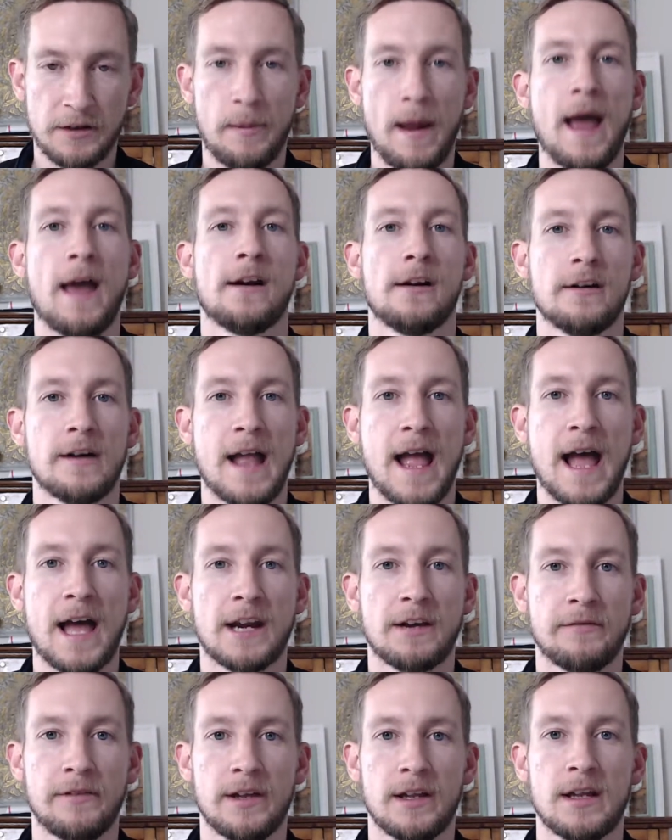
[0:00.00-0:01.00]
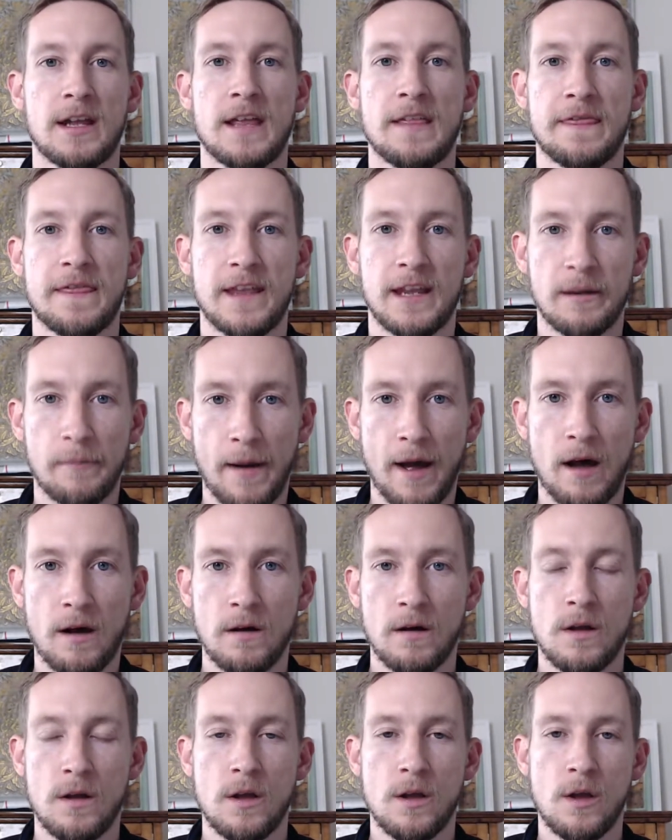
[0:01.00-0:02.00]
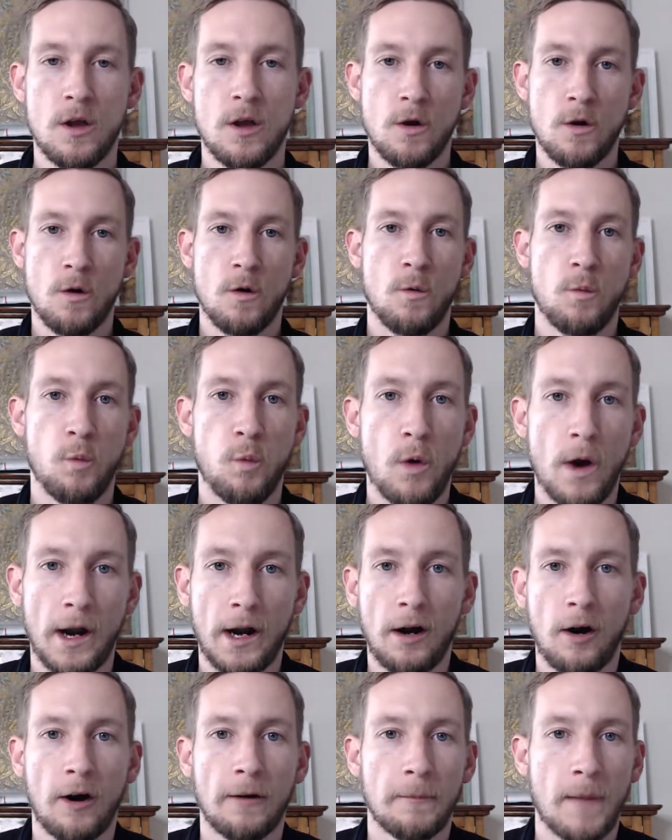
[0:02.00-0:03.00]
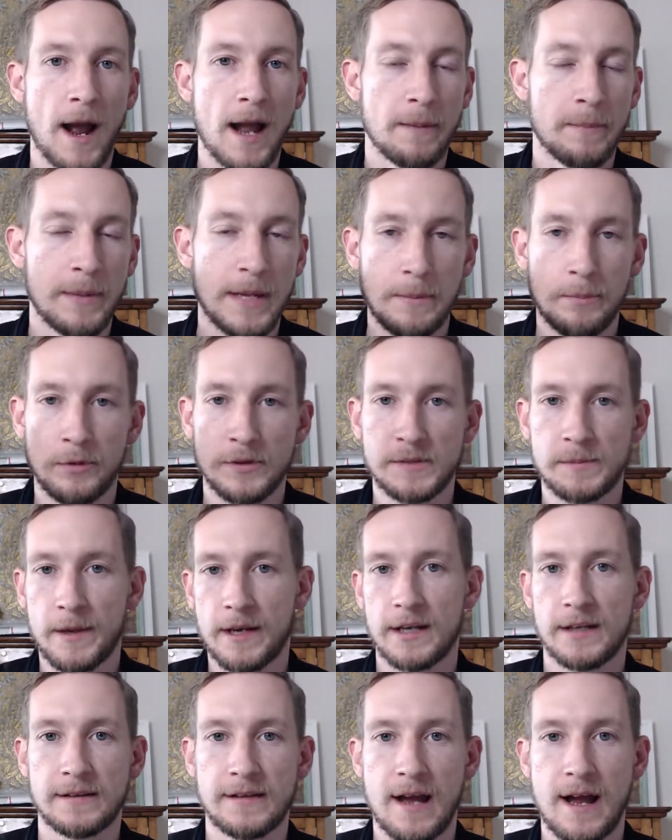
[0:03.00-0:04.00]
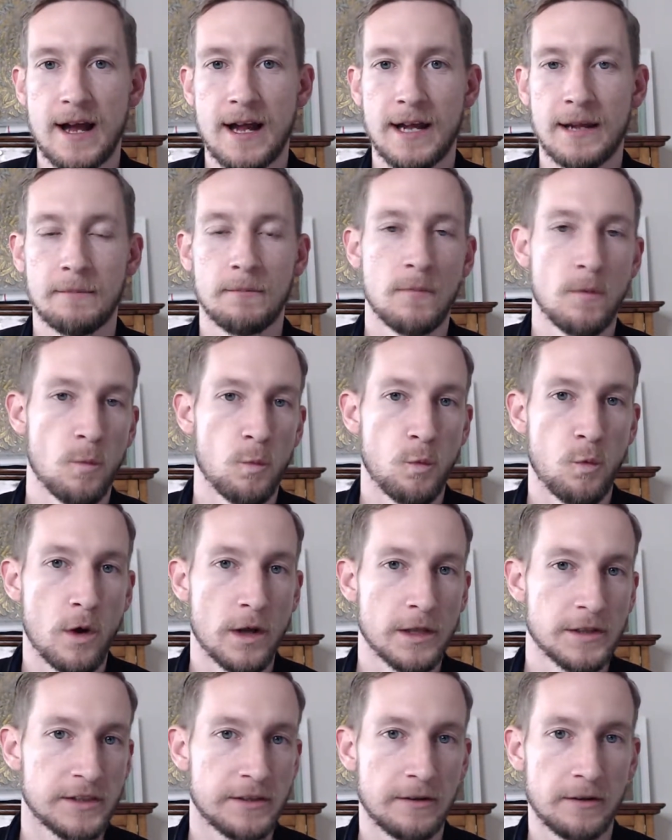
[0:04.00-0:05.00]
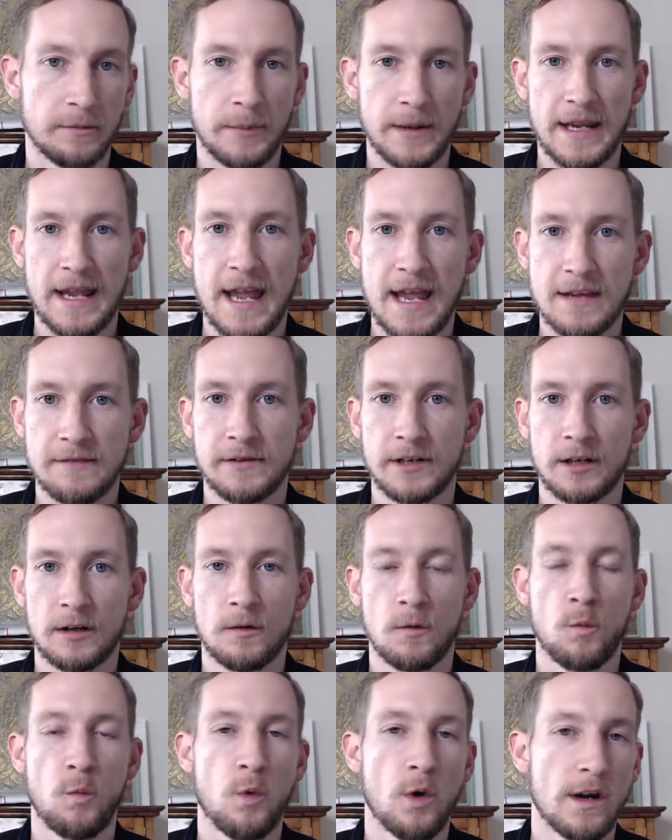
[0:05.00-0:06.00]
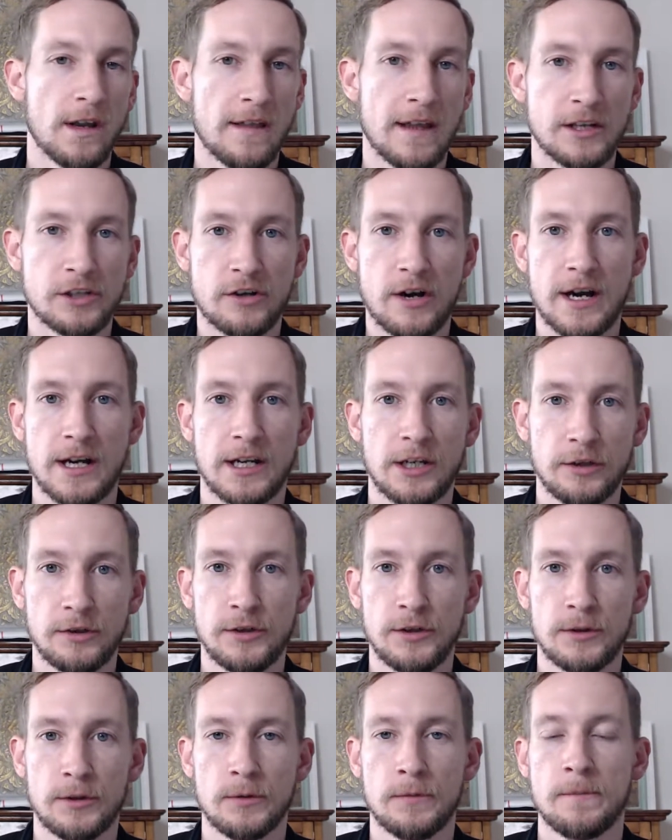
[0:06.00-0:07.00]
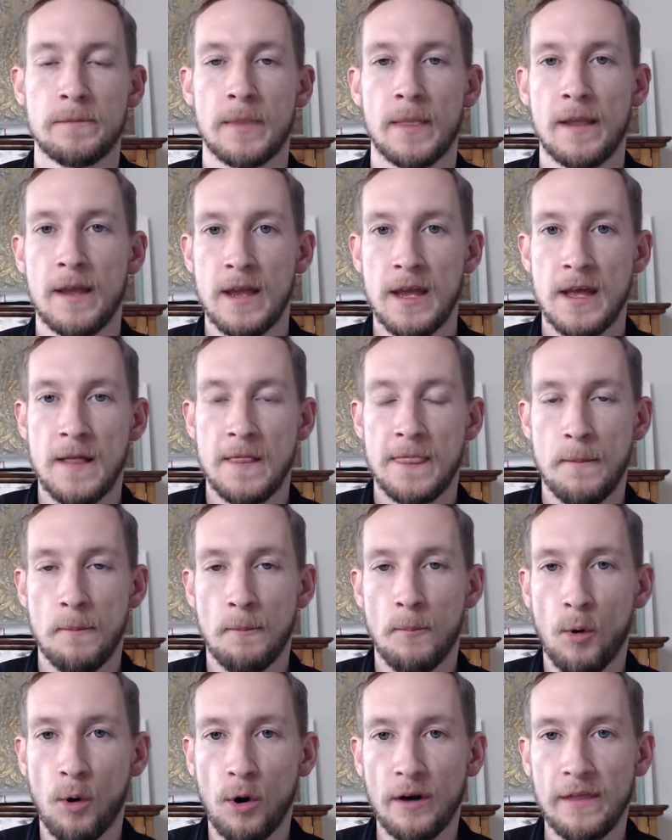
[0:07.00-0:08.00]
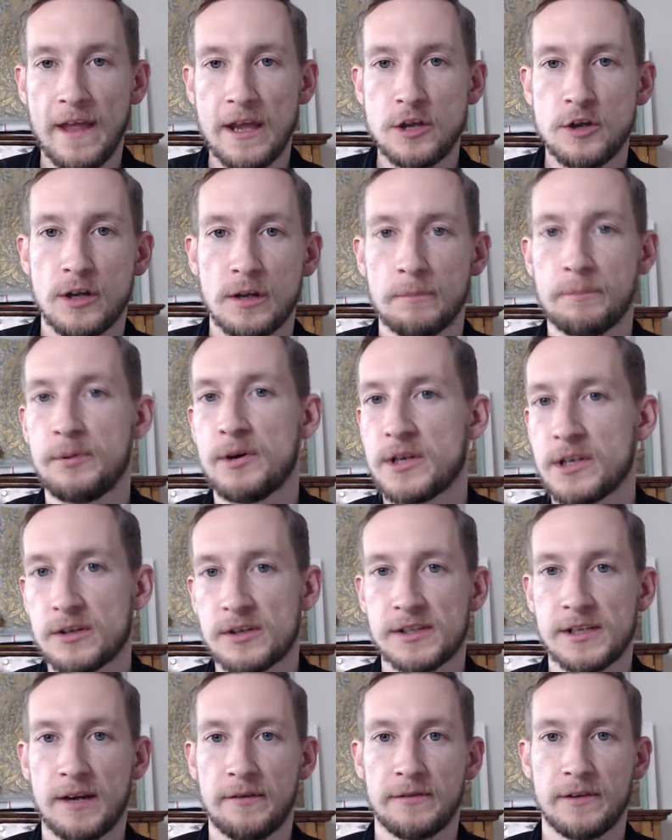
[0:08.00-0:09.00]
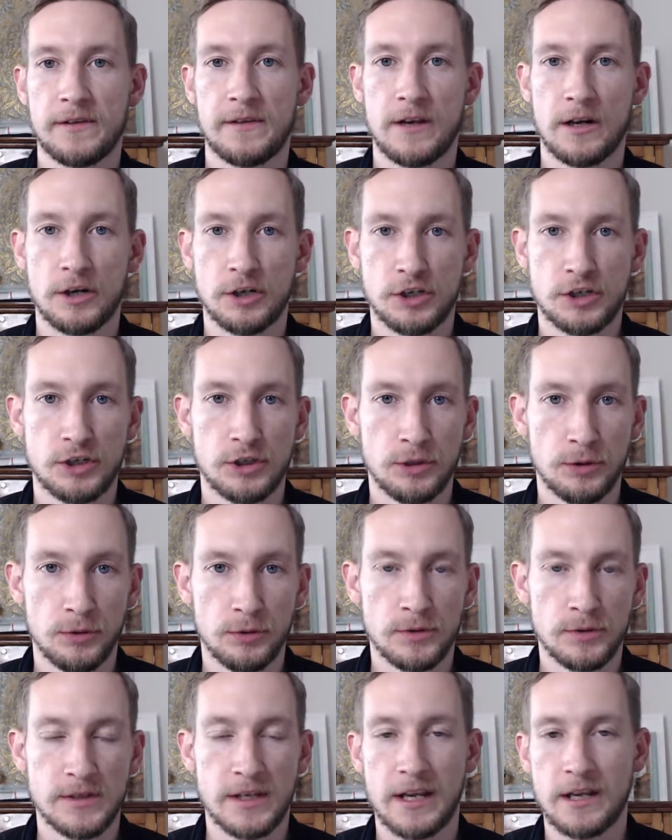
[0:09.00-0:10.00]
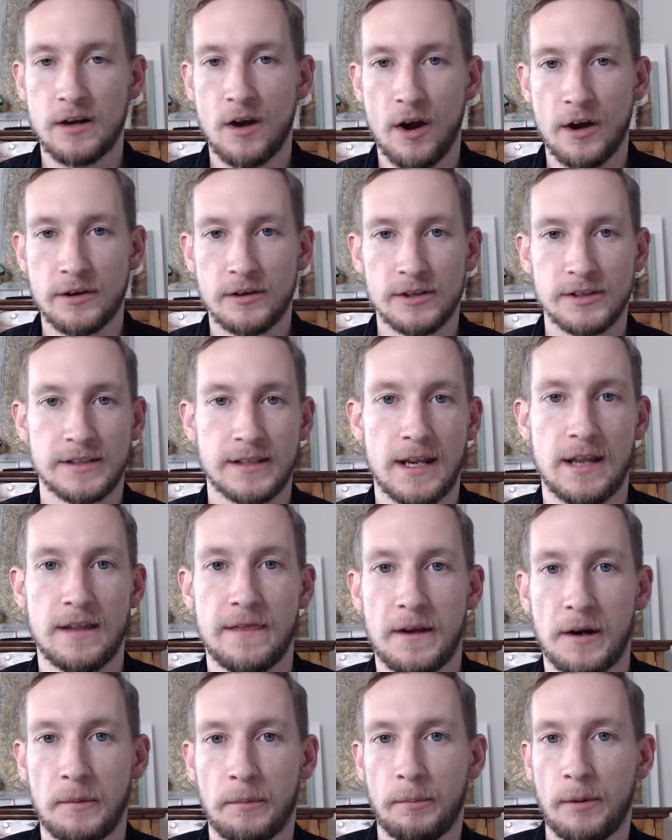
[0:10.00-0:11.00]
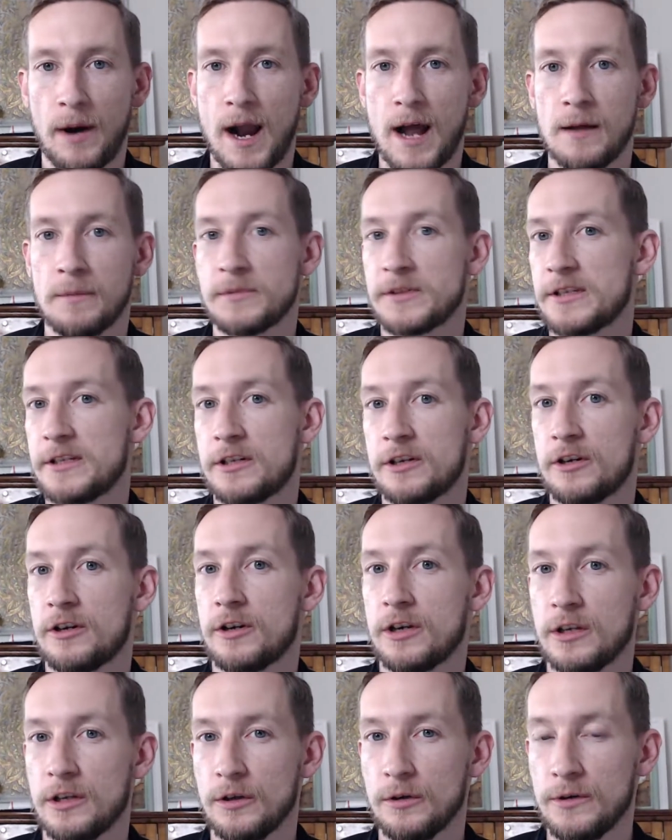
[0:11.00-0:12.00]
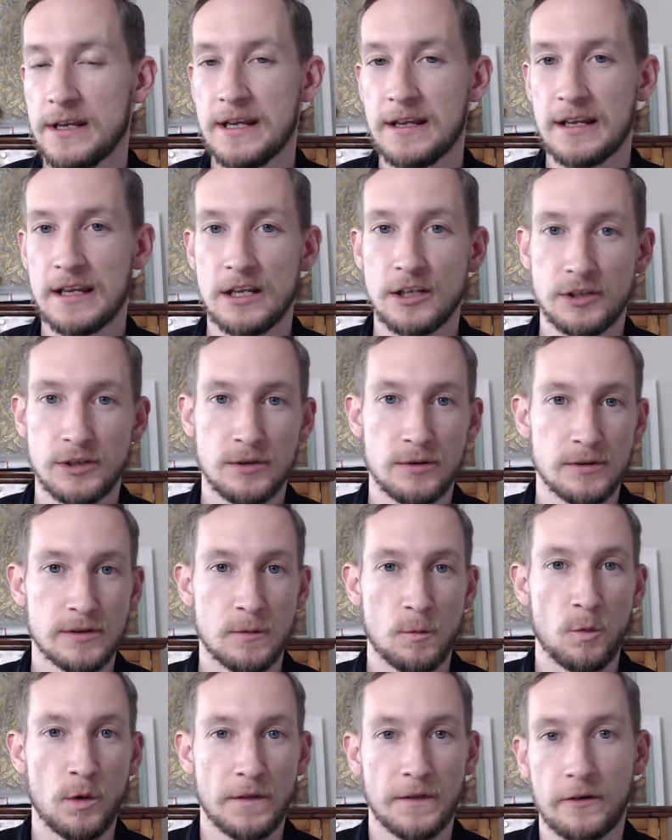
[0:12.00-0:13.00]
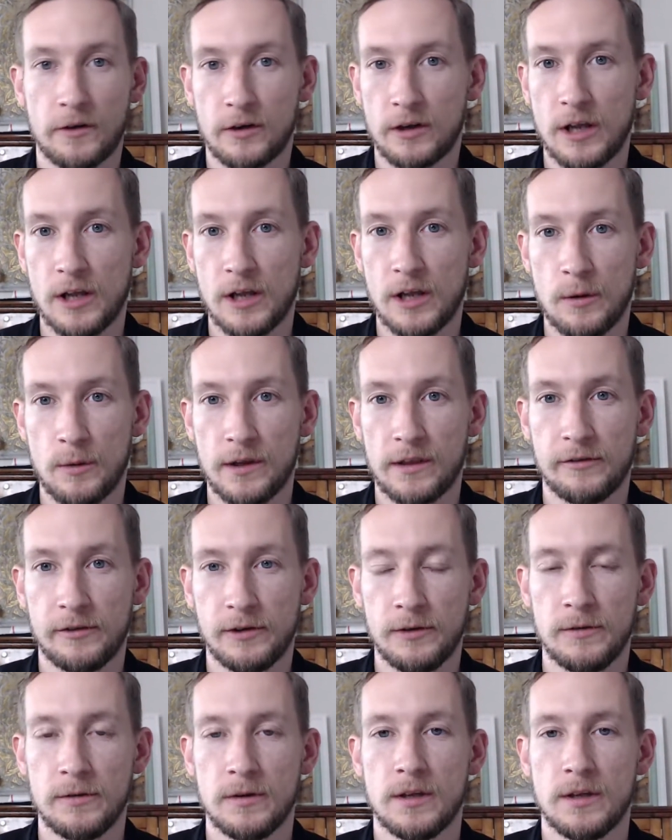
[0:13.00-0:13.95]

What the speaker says: pattern out of it, and think about, where are my people spending time? What's their behavior? What are they trying to do? The more that you can put yourself in their shoes and understand their problems and their unique issues and what they're going through,